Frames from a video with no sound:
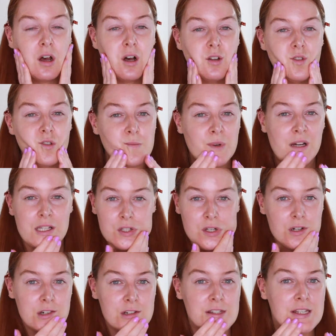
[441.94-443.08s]
I'll just
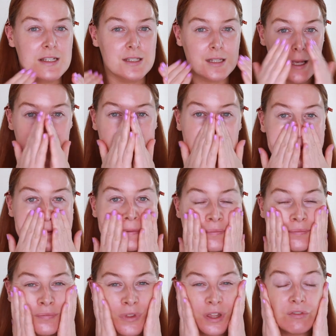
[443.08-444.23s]
massage this in
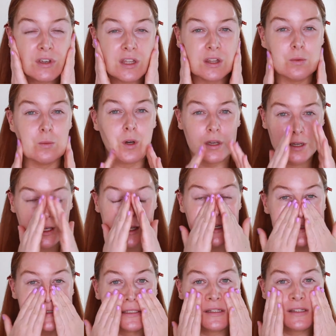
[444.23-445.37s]
and really work it
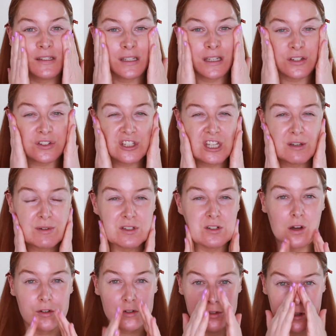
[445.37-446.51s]
into the skin, just so it's
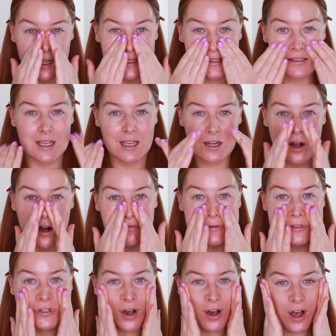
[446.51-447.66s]
not like sitting on the
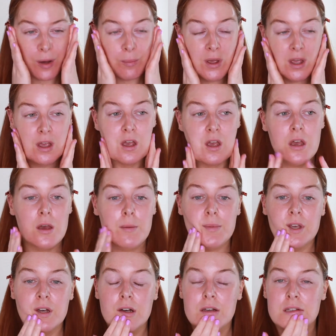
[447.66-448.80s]
top,
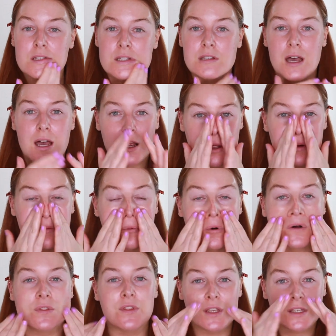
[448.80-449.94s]
because I don't
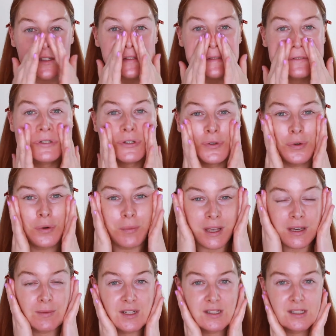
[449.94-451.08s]
want this to
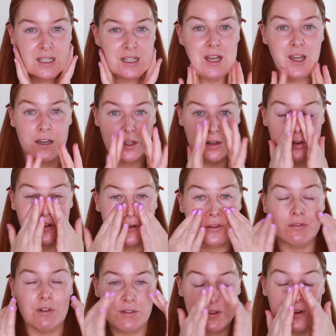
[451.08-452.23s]
make my skin any oilier
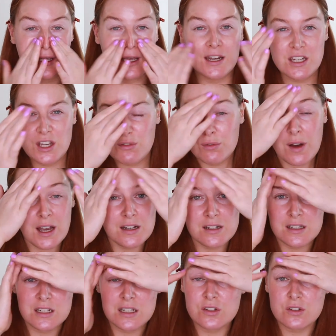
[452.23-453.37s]
throughout the day. I don't find
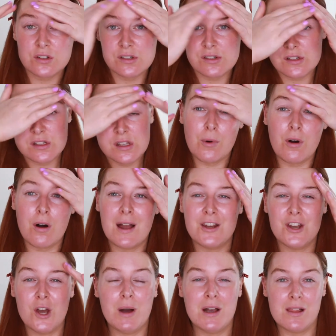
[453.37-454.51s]
that it does, but I
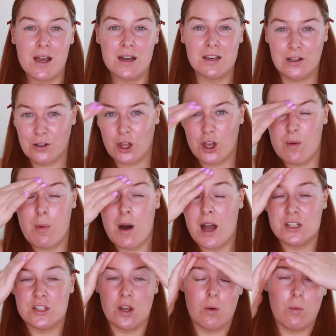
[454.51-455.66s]
know I like a glow, but I
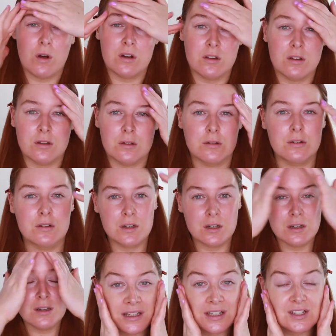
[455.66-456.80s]
don't want to look
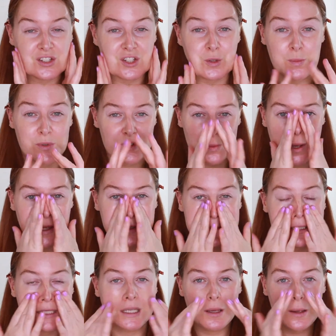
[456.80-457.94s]
like super
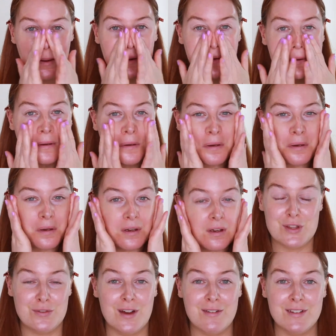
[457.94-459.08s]
sweaty.
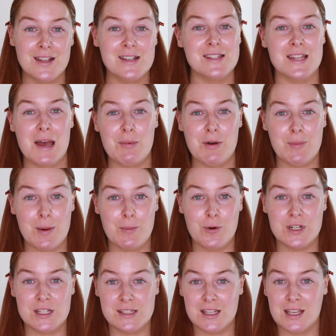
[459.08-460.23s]
The very last step of my
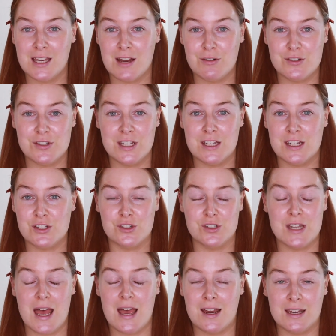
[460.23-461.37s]
morning skincare routine is just
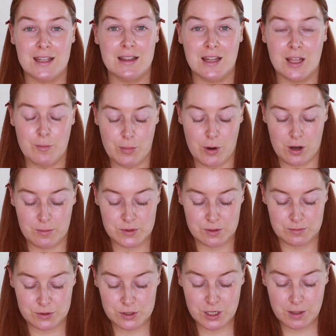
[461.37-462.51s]
any lip balm. So
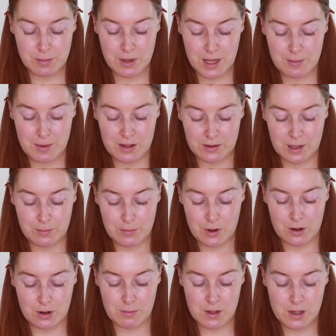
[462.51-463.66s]
I'm just going to apply a bit of lip
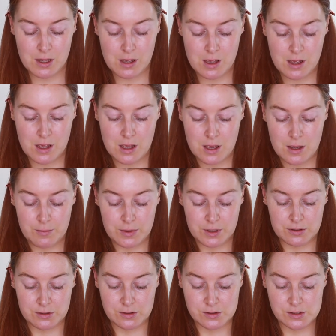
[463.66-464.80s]
balm,
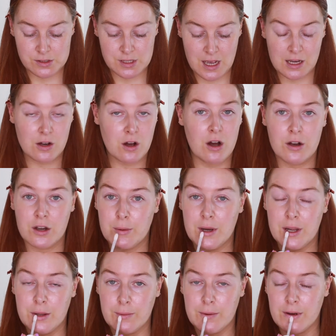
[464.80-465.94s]
because I can't go
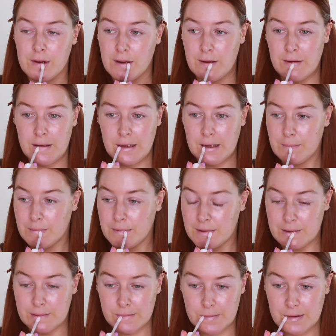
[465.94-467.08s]
anywhere
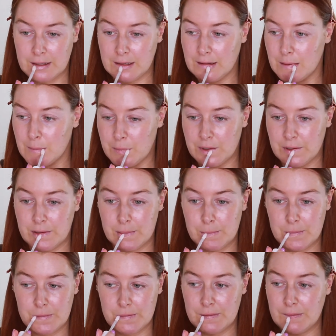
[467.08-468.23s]
without a lip balm
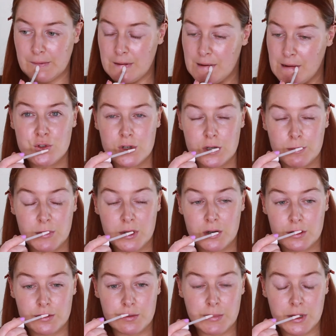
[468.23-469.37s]
or treatment
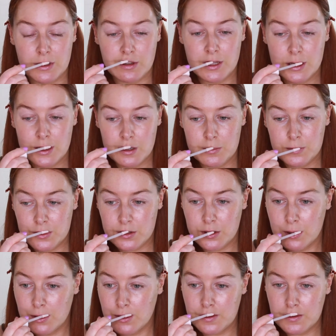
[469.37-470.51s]
on my lips.
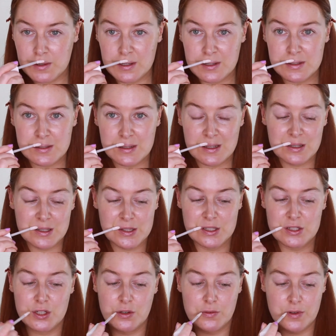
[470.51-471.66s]
This is the
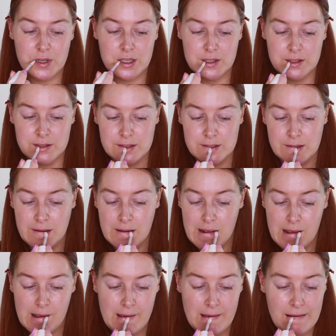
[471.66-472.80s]
Too Faced
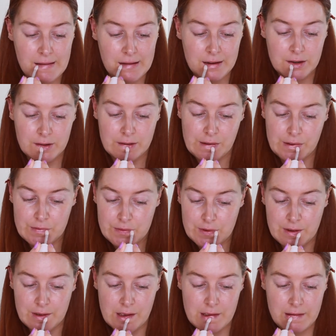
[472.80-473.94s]

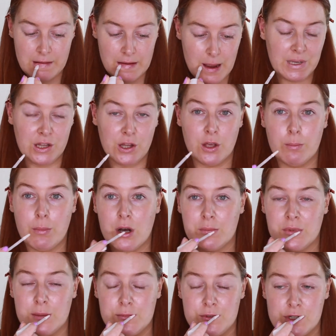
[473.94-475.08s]
Hangover Pillow Balm
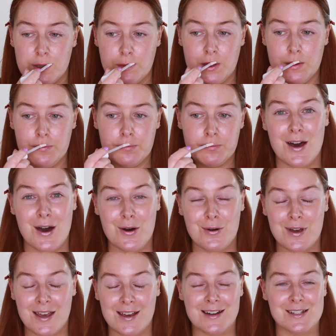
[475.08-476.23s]
Lip Treatment.
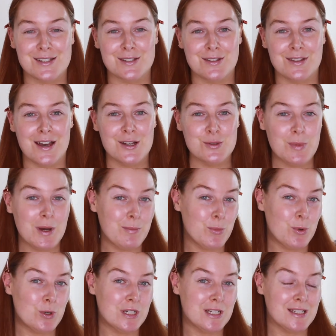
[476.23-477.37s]
Okay guys, so that is my
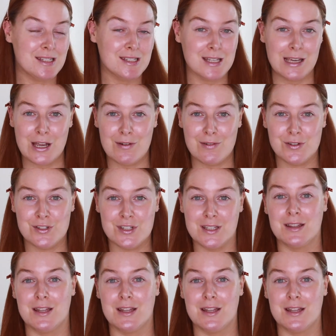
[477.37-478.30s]
morning skincare routine.